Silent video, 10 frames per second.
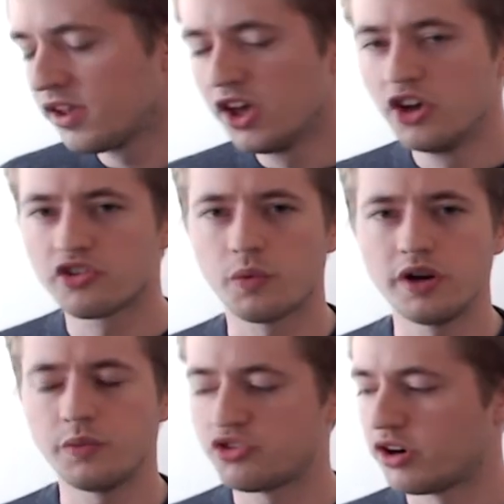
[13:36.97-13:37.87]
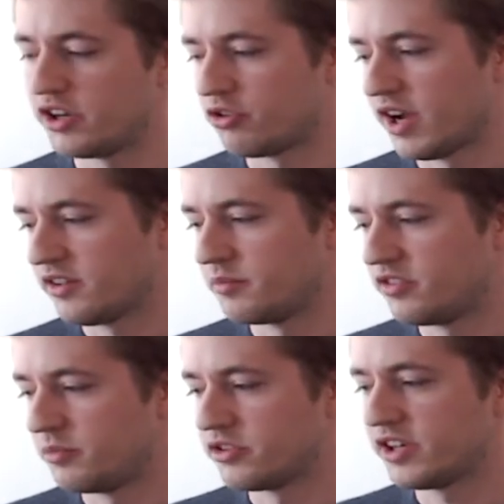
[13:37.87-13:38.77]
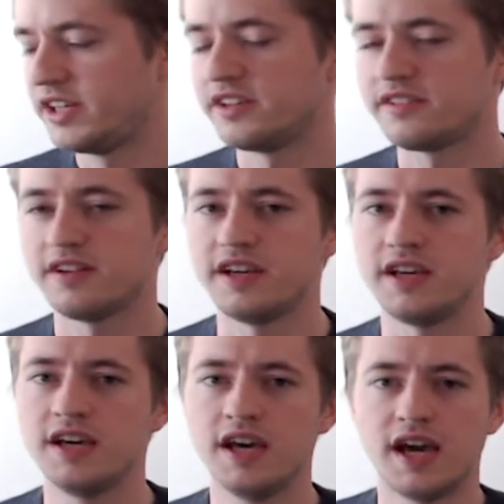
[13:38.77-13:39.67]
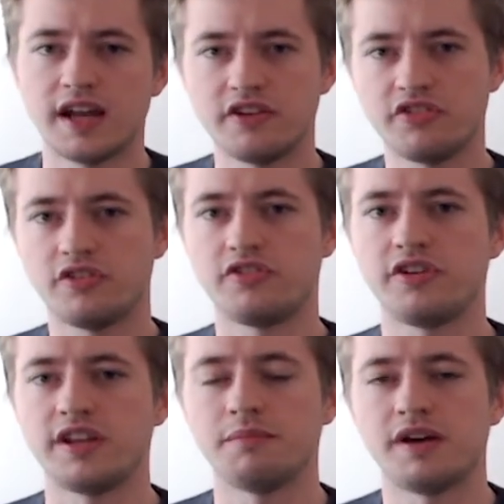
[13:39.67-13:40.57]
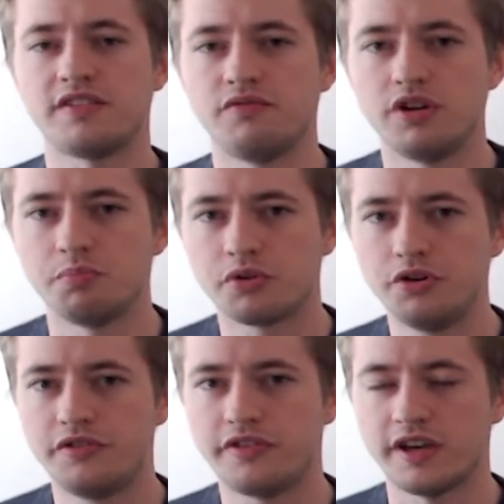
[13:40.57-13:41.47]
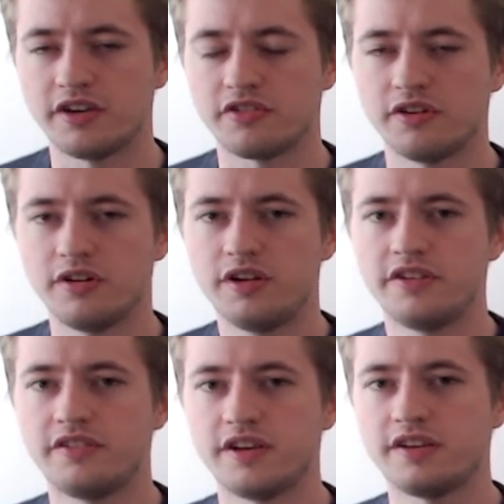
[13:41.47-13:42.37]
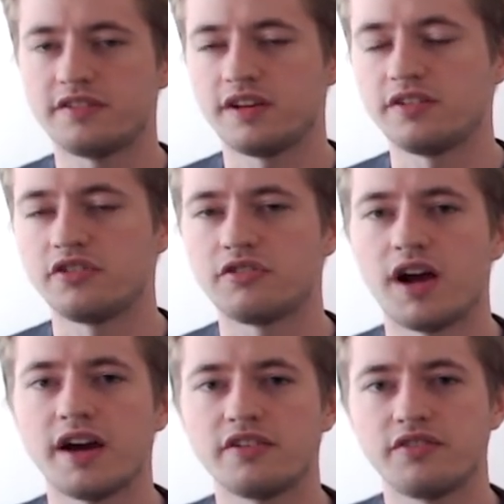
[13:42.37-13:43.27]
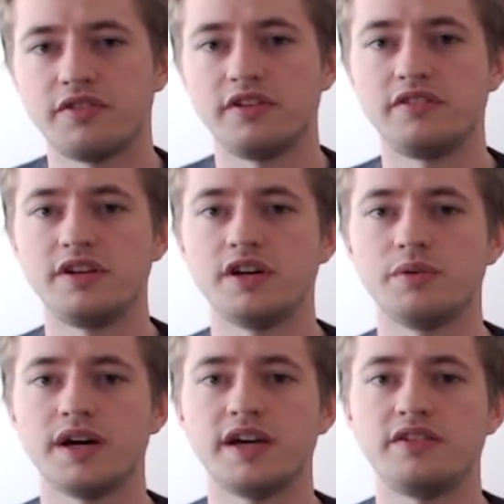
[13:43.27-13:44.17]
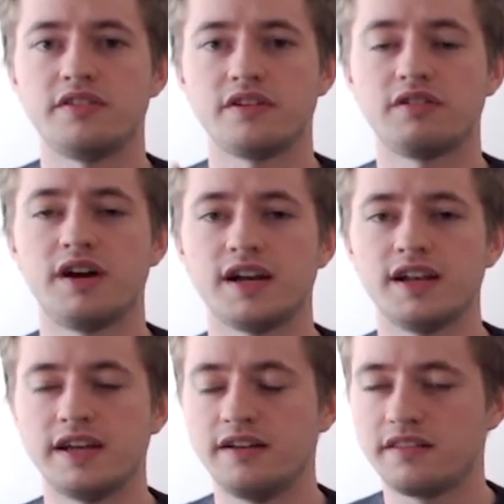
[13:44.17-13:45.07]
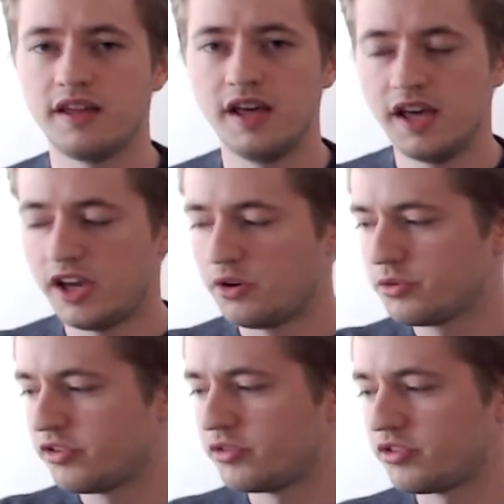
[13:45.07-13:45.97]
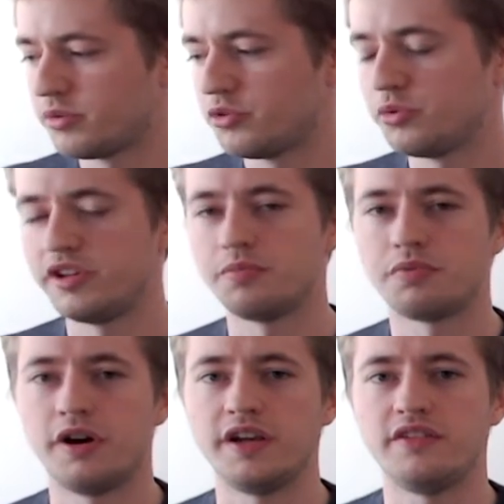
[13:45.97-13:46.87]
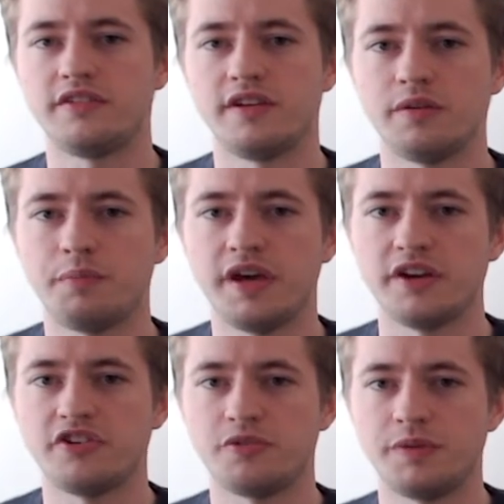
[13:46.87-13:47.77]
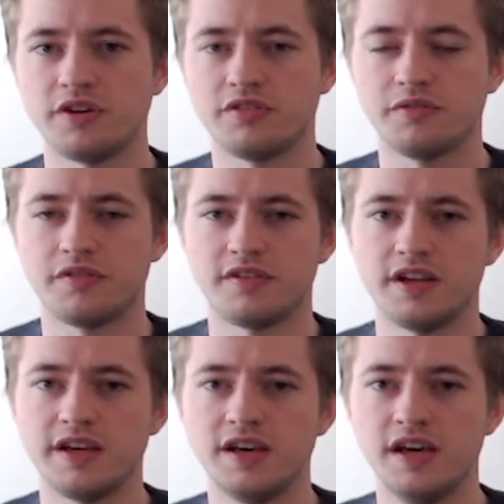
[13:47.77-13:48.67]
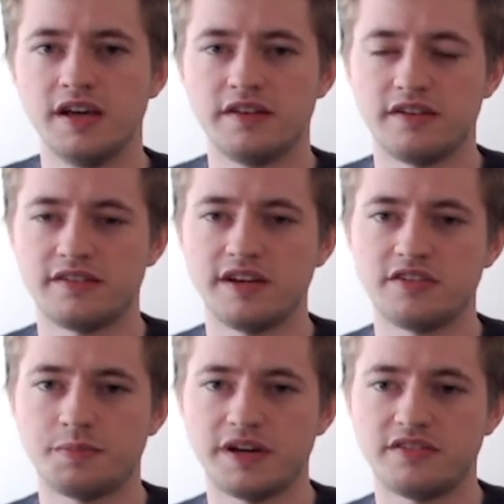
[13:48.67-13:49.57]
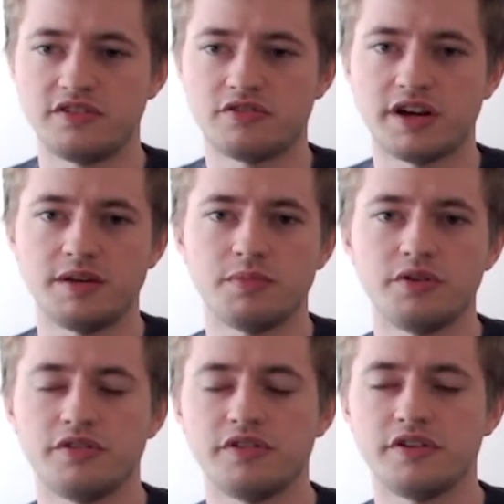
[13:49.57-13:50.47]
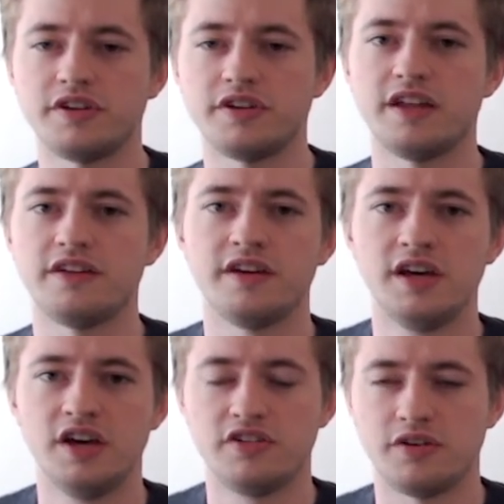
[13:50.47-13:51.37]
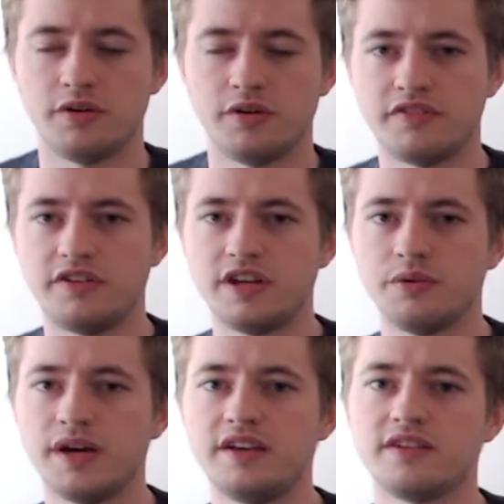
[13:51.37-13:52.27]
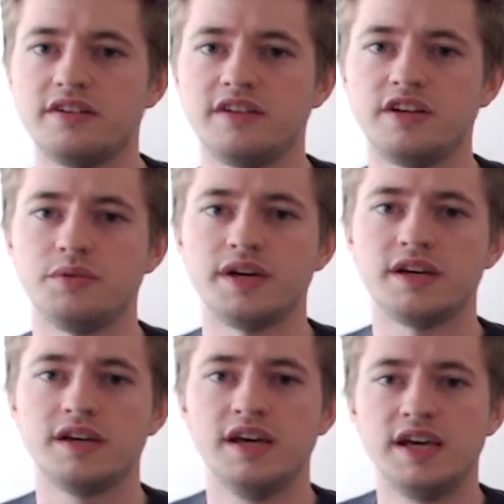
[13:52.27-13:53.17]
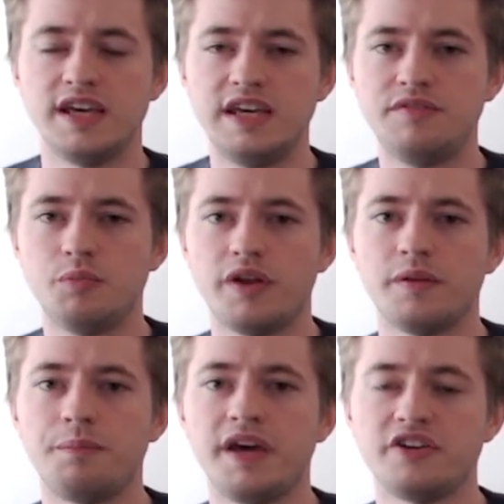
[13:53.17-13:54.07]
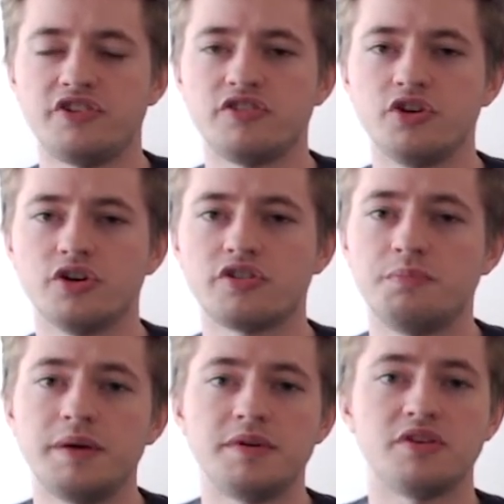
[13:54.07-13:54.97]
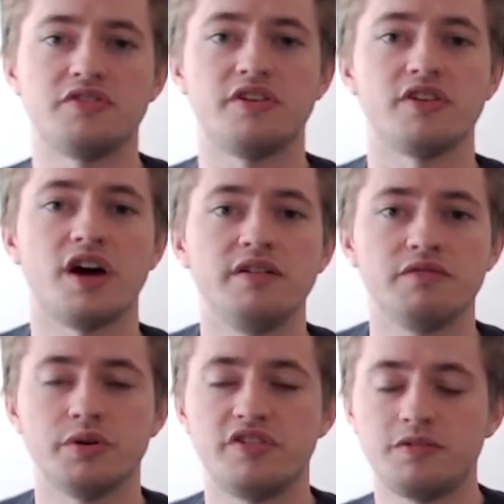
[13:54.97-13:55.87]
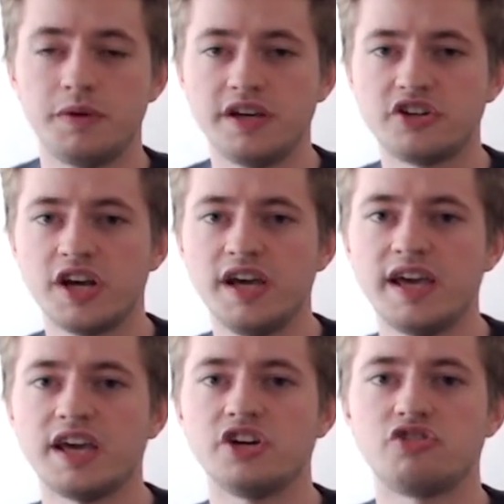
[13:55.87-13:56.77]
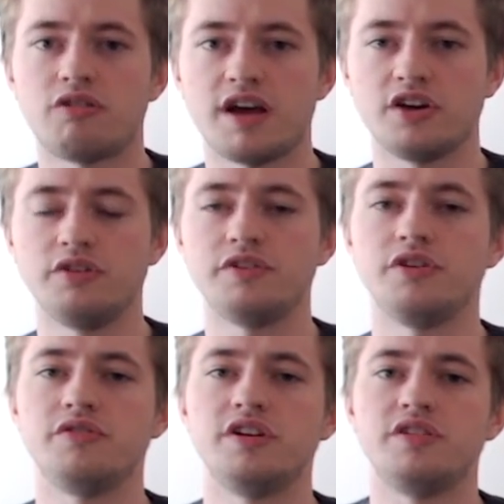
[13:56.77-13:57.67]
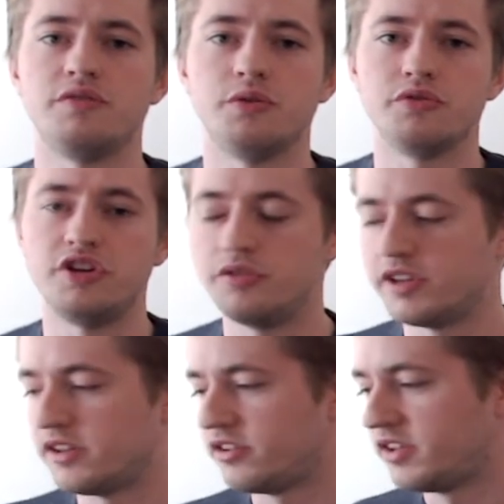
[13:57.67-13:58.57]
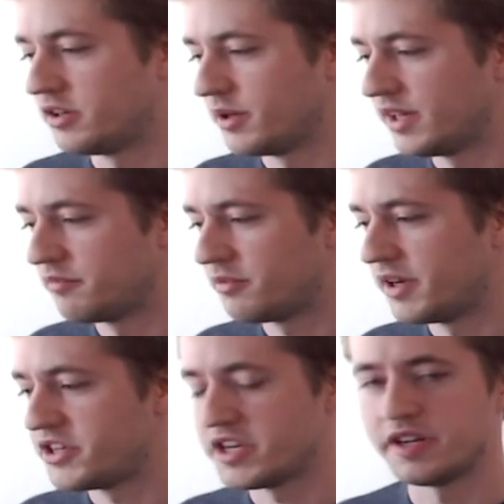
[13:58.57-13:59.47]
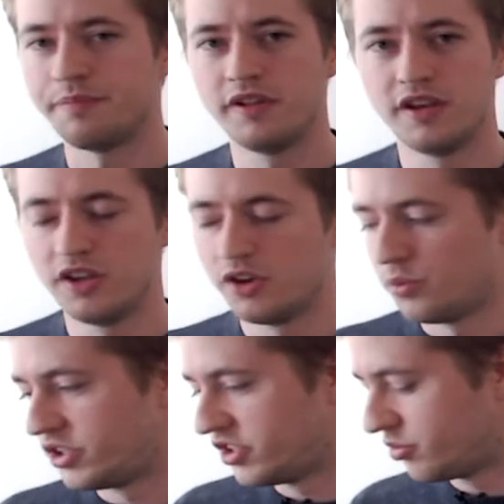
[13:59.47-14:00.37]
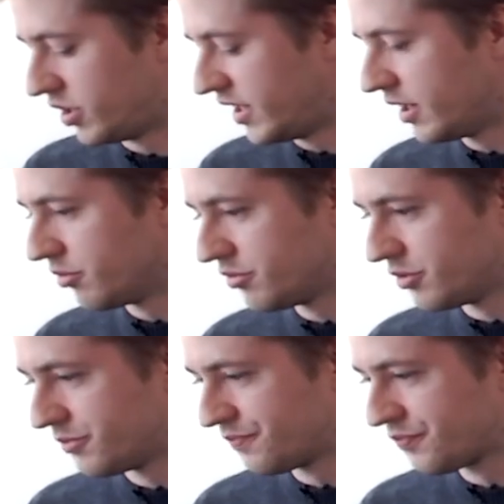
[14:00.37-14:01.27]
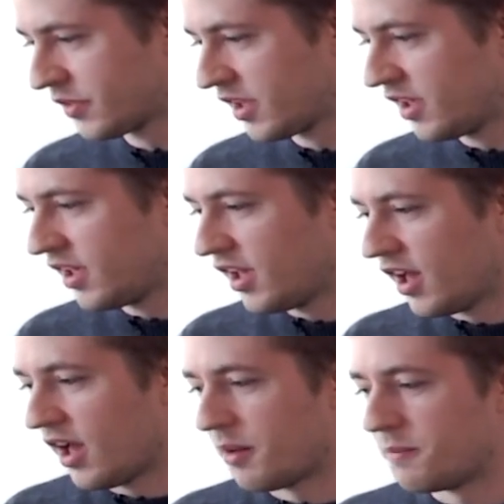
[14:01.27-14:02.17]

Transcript: So why don't we try and track them simultaneously? And as you can see, that massively improves things. Not only does it extend the tracks for the DOA to the correct length, it also stops all these breaks in the pitch, because obviously the state space is tracking both of those together. So if the DOA is continuing, even when the pitch is not, maybe because there's unvoiced speech, it can track over those intervals using the DOA information, which is really helpful. And